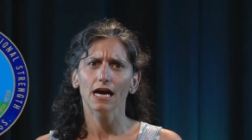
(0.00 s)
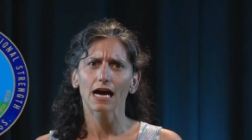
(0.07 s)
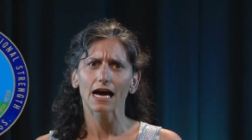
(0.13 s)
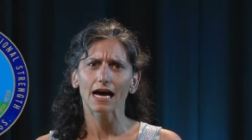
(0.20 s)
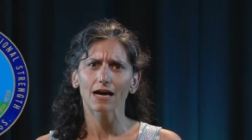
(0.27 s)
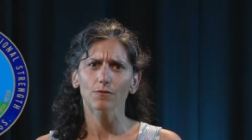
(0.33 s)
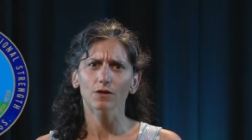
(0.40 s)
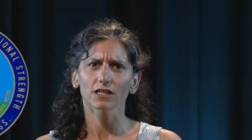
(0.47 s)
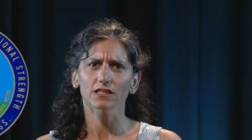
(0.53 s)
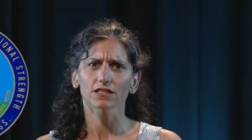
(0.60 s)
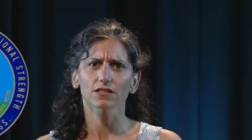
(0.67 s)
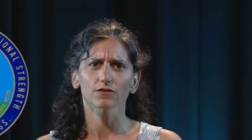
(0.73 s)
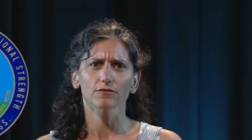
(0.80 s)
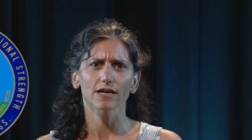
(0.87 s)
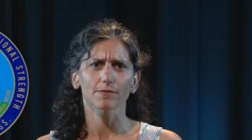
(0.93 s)
I want us
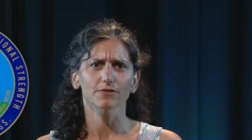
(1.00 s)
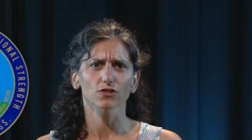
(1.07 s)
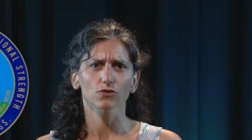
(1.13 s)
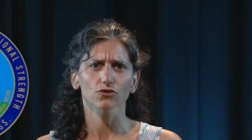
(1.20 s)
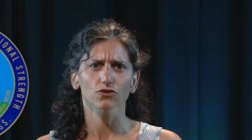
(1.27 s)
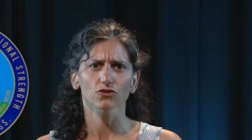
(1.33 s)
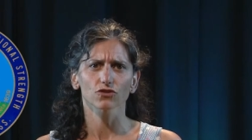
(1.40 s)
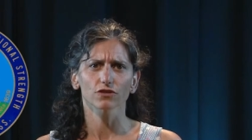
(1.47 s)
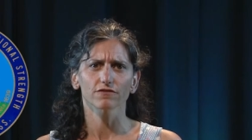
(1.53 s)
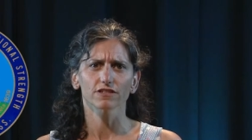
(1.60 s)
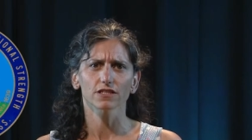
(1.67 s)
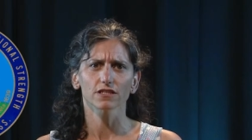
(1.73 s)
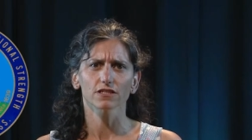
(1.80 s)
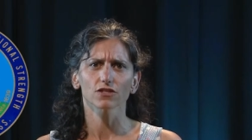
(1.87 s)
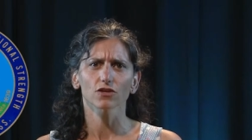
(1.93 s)
to wrap social
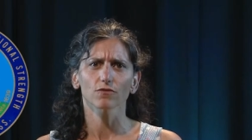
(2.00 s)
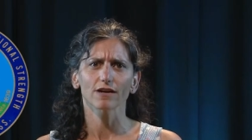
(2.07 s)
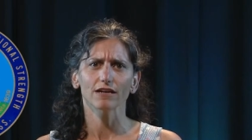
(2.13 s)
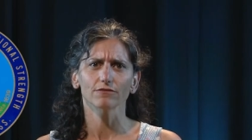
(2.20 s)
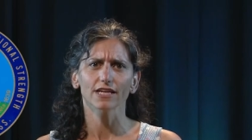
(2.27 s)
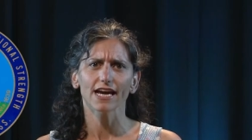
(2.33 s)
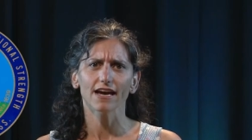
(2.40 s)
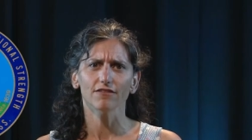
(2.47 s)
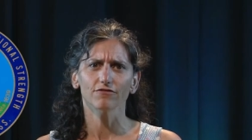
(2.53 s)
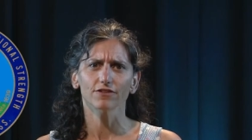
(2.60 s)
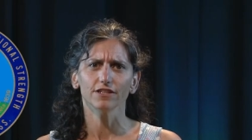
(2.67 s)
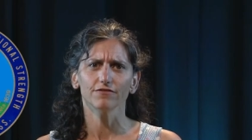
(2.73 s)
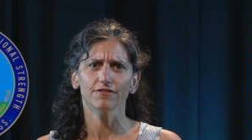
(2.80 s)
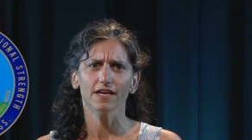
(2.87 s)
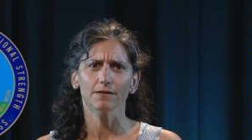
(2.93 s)
services around
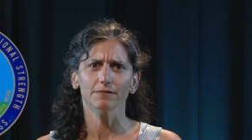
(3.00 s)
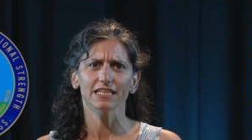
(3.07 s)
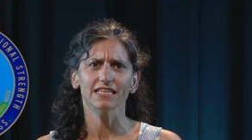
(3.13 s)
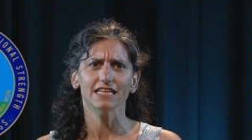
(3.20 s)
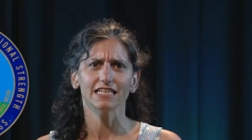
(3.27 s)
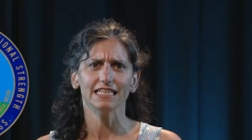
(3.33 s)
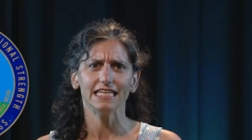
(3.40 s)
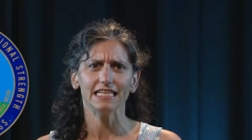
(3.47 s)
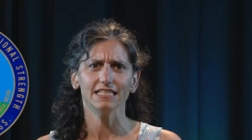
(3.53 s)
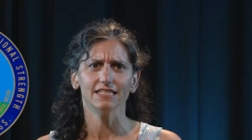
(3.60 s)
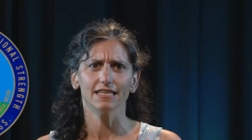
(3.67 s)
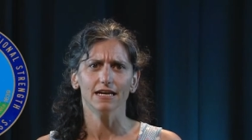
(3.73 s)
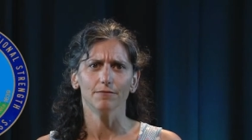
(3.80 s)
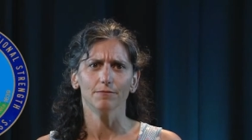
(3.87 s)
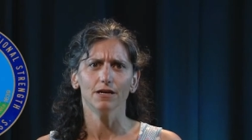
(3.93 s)
every family that needs
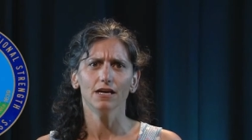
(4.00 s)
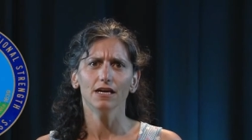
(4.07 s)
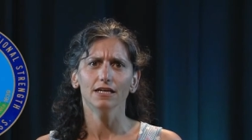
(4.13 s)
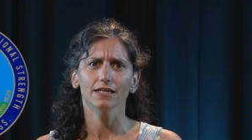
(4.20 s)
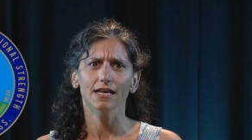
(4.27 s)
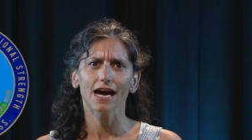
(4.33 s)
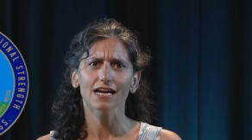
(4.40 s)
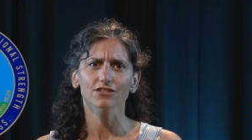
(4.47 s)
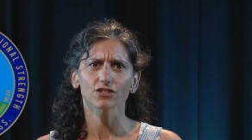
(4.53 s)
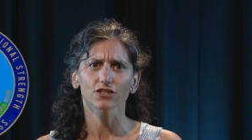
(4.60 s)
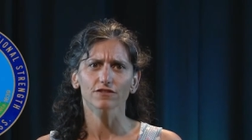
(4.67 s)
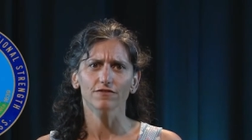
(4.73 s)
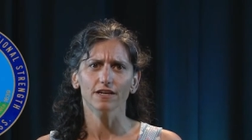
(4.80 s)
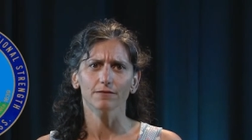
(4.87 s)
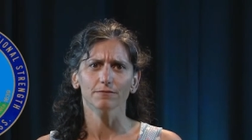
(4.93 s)
them, not
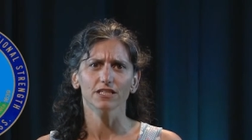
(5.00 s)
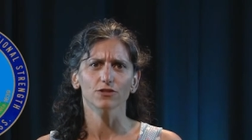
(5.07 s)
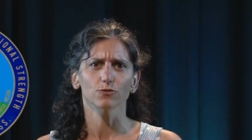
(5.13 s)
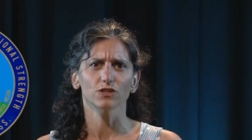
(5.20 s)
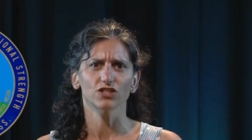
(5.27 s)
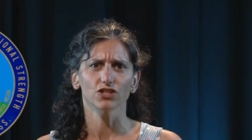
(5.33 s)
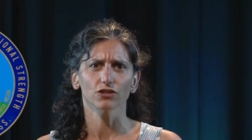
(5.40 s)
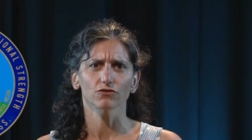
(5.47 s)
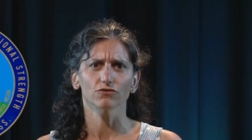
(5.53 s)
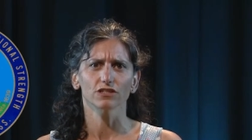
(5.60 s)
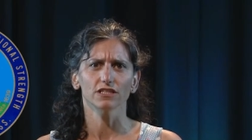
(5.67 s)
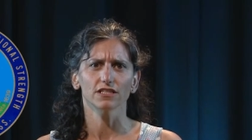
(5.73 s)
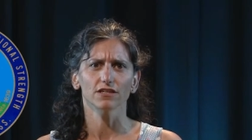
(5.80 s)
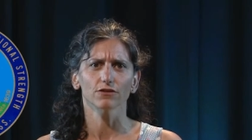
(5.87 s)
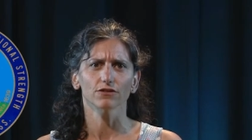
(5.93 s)
just families with
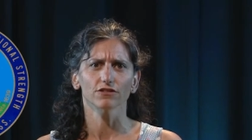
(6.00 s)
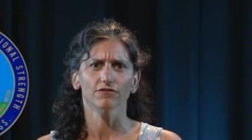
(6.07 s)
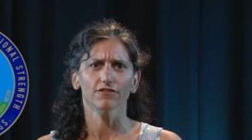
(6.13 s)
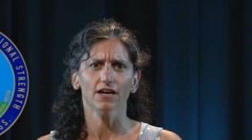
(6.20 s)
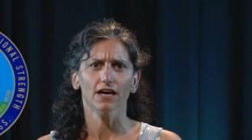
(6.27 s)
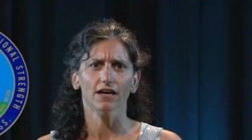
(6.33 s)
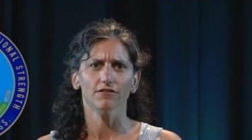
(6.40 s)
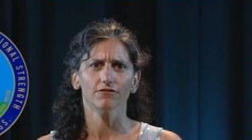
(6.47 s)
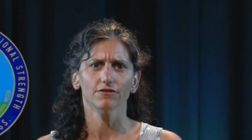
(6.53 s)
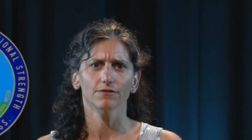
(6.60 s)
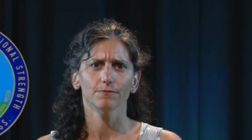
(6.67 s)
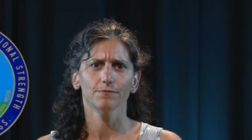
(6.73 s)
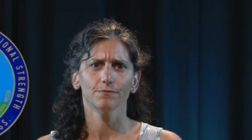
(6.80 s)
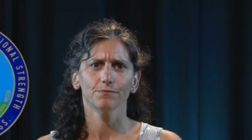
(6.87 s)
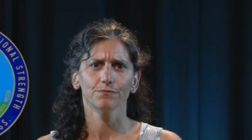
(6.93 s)
children 0 to 5.
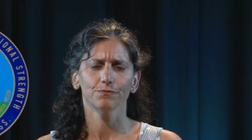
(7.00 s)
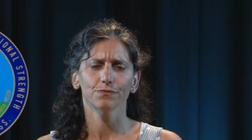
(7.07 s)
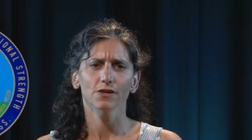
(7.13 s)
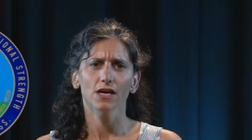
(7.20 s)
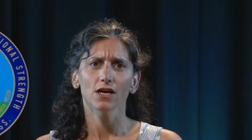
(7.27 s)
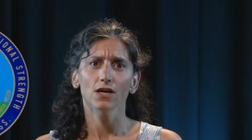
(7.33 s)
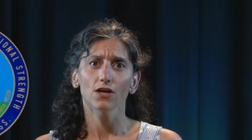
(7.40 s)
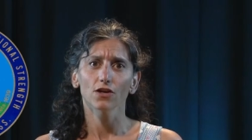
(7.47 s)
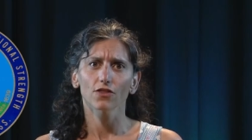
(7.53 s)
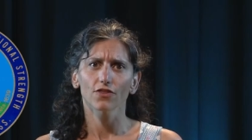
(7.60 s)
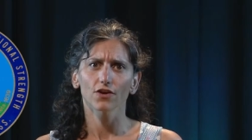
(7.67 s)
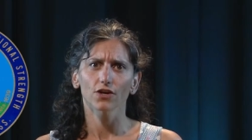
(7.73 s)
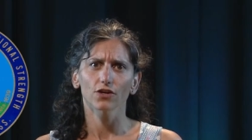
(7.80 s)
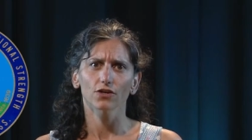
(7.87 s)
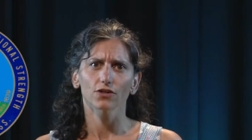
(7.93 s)

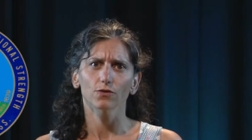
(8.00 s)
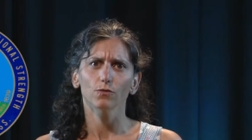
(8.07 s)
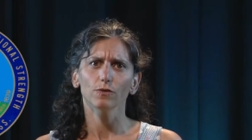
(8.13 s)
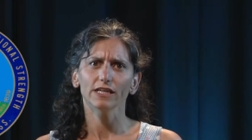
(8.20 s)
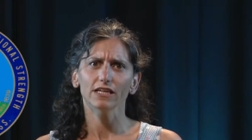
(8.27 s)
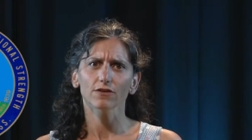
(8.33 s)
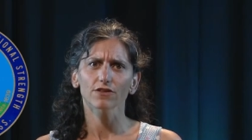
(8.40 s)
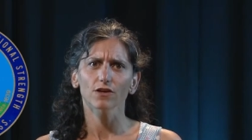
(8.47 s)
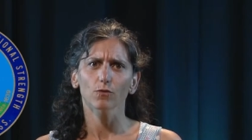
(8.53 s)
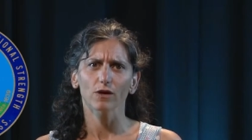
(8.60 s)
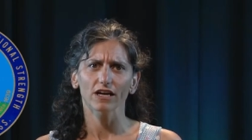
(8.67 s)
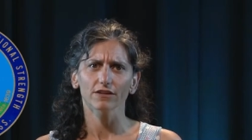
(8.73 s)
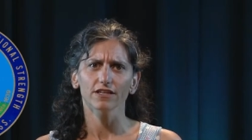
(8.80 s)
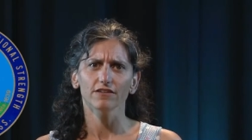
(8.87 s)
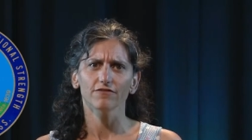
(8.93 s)
Third, we know that
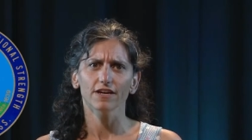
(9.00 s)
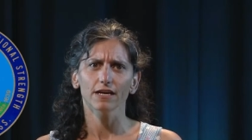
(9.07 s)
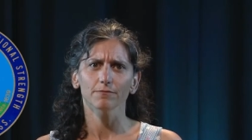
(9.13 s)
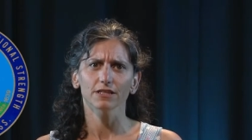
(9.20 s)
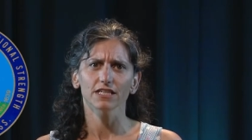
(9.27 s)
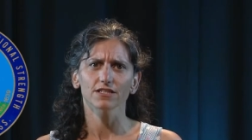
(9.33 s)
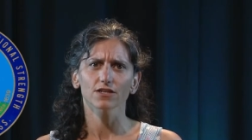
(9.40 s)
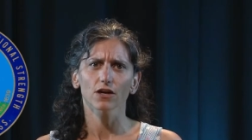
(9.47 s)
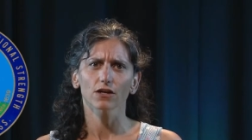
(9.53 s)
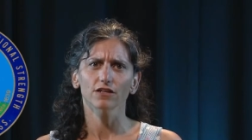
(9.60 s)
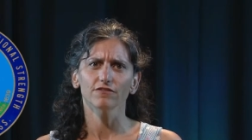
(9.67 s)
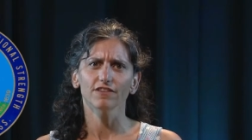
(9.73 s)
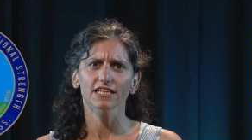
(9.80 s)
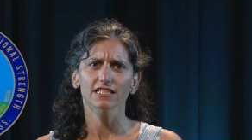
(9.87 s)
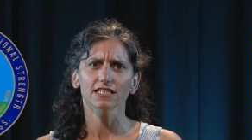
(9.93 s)
wealthy families are
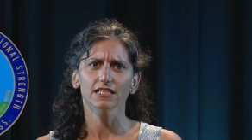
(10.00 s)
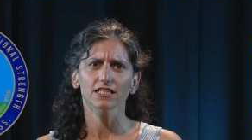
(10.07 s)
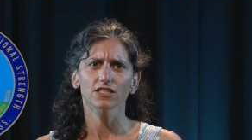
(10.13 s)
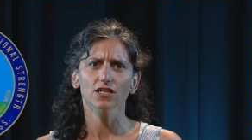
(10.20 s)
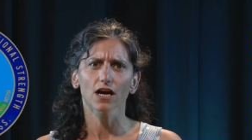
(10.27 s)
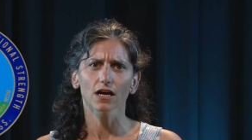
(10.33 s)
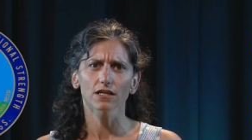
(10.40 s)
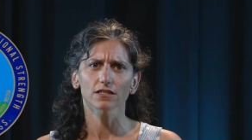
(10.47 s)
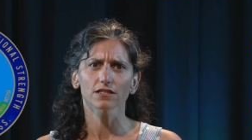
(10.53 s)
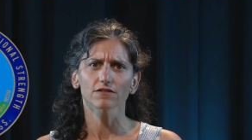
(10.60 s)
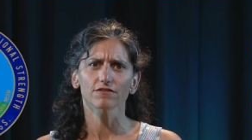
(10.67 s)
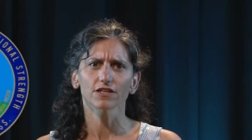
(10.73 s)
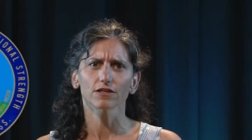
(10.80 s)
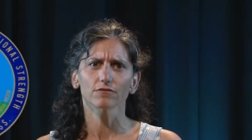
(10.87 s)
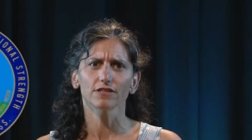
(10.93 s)
investing tons
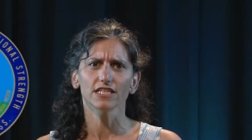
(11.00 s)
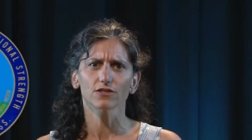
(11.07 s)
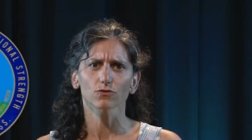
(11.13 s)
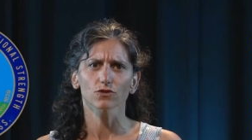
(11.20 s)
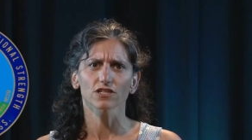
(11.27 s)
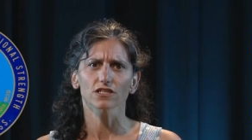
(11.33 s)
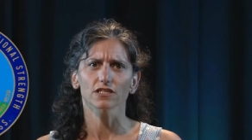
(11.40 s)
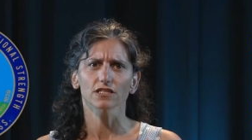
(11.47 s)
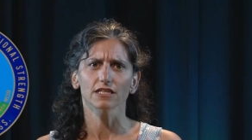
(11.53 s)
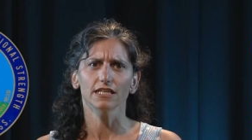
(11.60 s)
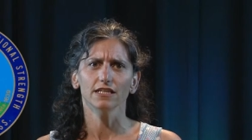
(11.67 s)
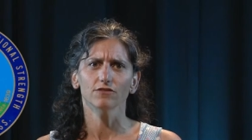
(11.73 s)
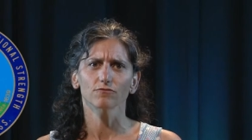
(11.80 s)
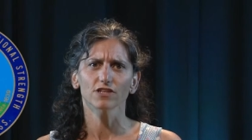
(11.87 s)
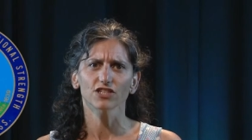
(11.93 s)
of their resources
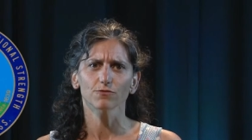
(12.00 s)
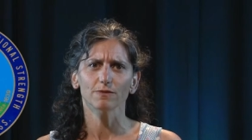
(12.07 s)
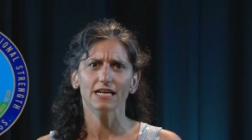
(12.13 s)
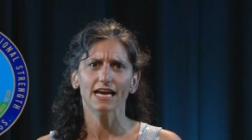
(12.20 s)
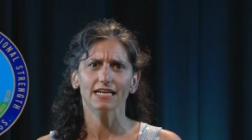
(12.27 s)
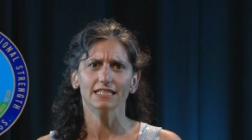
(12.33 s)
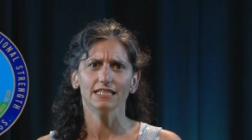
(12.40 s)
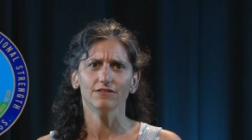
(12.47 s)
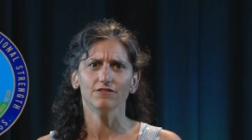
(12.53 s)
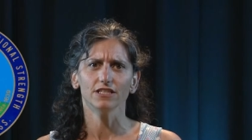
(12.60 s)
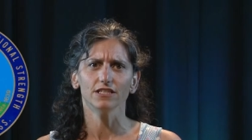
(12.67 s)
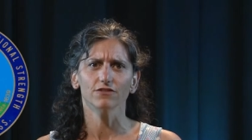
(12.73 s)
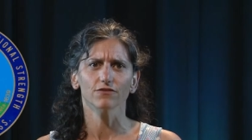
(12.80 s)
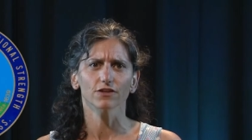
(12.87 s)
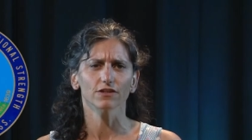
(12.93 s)
in enrichment
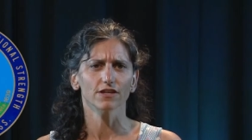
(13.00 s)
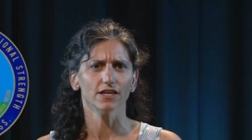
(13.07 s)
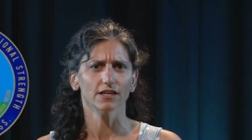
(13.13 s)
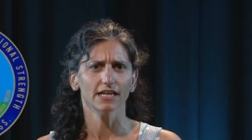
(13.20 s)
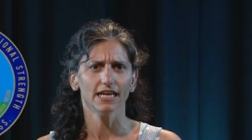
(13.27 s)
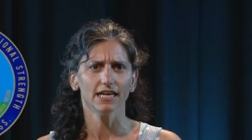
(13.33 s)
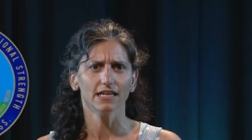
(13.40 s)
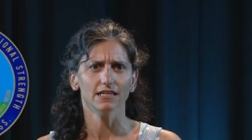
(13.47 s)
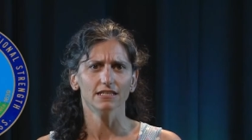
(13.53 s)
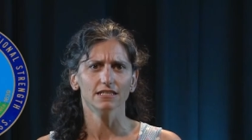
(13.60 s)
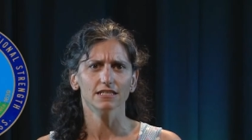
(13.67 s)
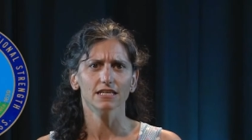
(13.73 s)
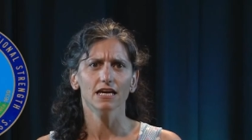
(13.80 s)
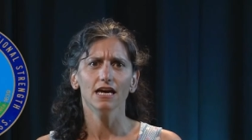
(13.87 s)
activities for their kids,